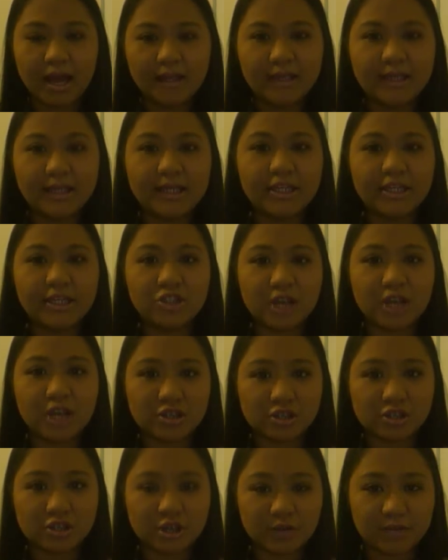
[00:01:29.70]
The
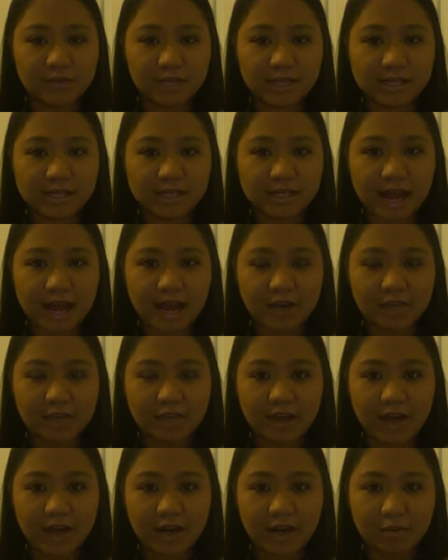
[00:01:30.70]
ingestion of these kind of
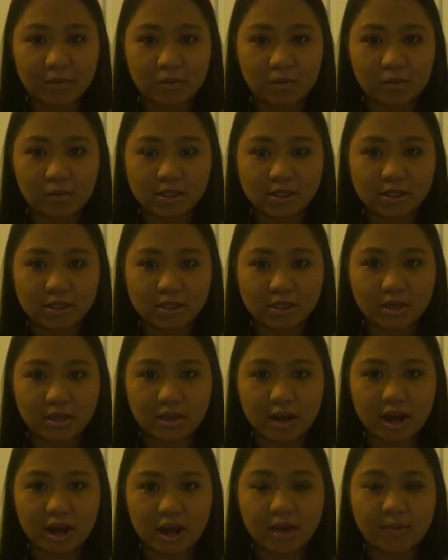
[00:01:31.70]
animals
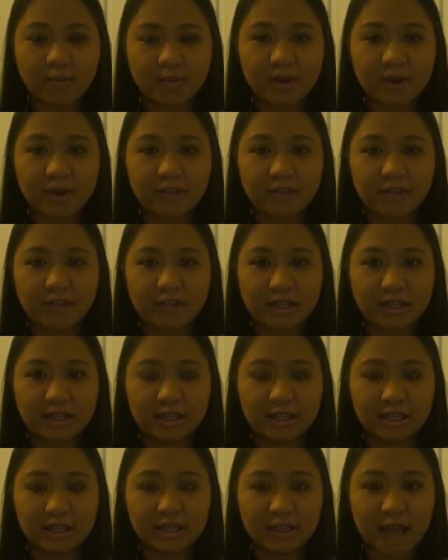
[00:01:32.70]
are prevalent
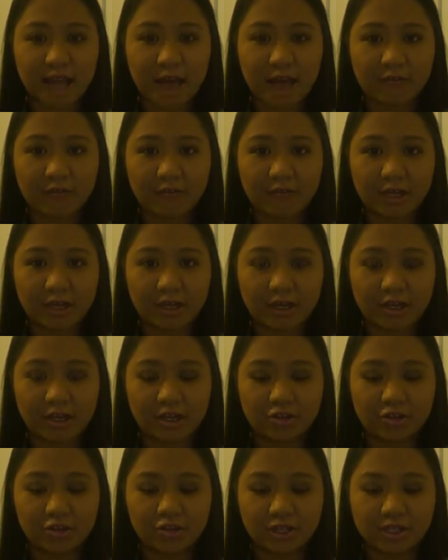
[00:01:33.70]
in African
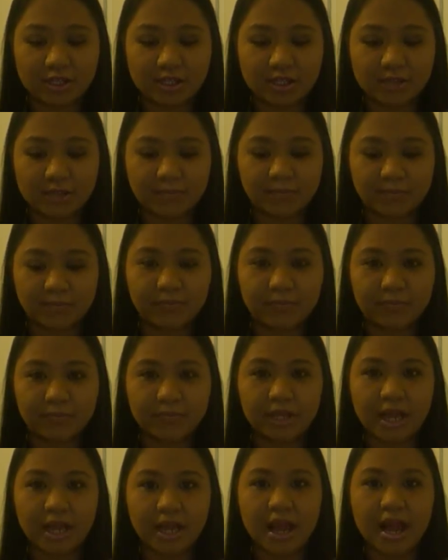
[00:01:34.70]
countries.
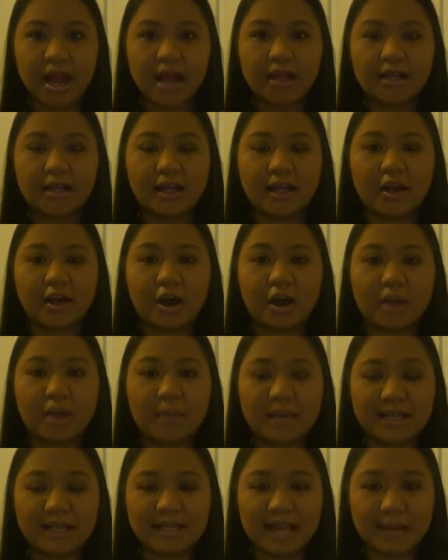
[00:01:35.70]
Like all
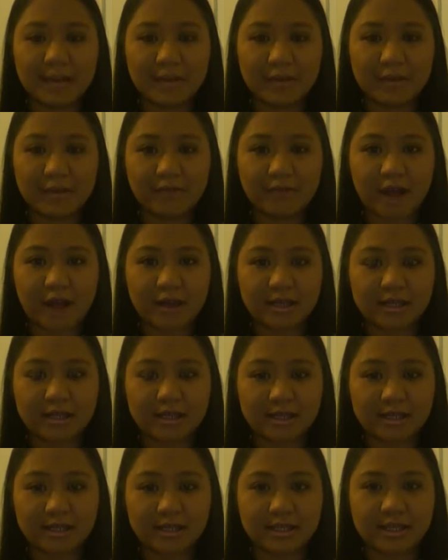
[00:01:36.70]
pandemic
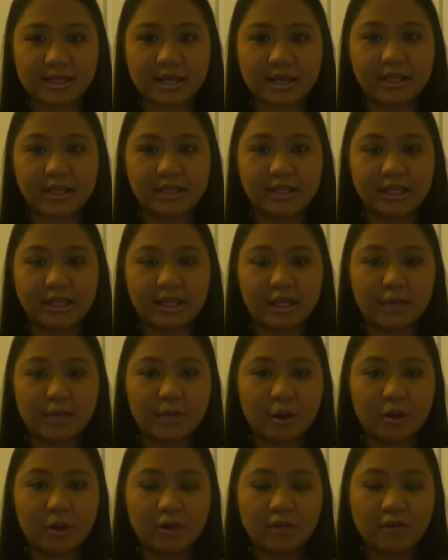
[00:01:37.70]
viruses, the
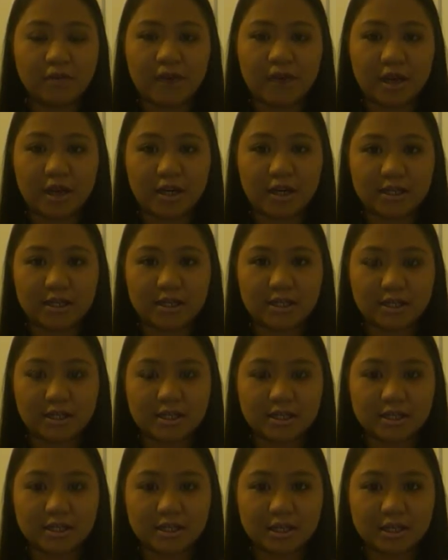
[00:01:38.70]
Ebola
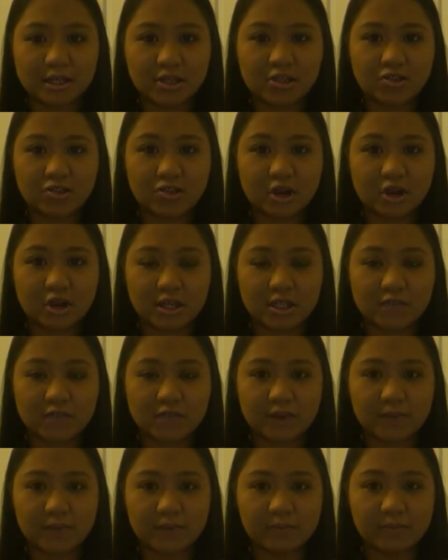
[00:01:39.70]
virus starts
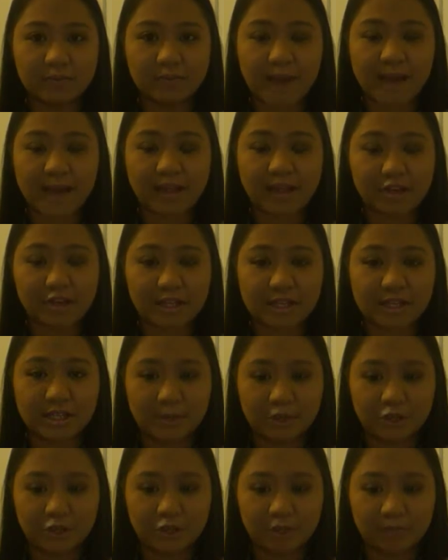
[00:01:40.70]
by
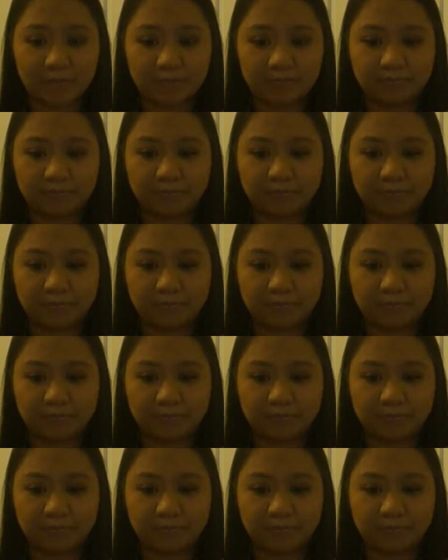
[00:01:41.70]
transmission.